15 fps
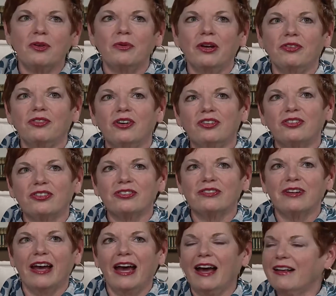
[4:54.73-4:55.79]
a restaurant
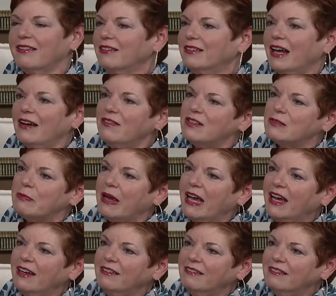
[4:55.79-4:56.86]
just has a
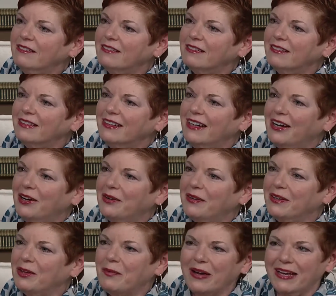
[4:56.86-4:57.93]
lifespan, you know,
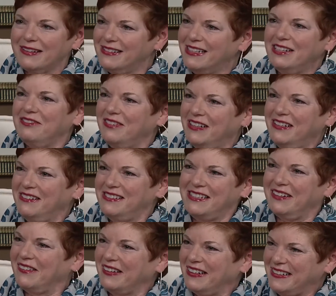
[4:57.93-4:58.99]
in the way a TV
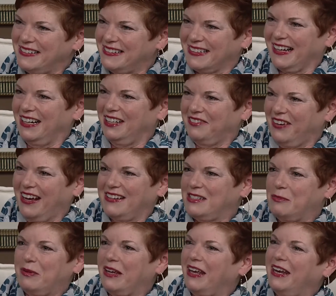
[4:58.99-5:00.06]
series kind of has
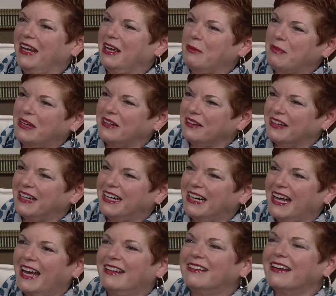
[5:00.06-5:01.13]
a mm-hmm. beginning, a middle, and
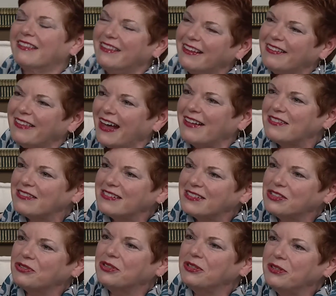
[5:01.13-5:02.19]
an end. I think
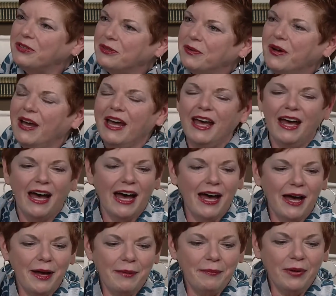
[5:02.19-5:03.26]
that's true.
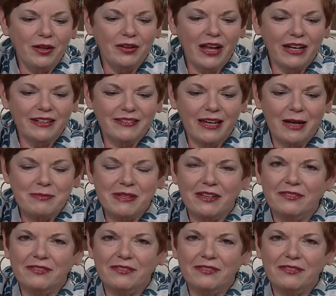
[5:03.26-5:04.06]
Um, a lot of times I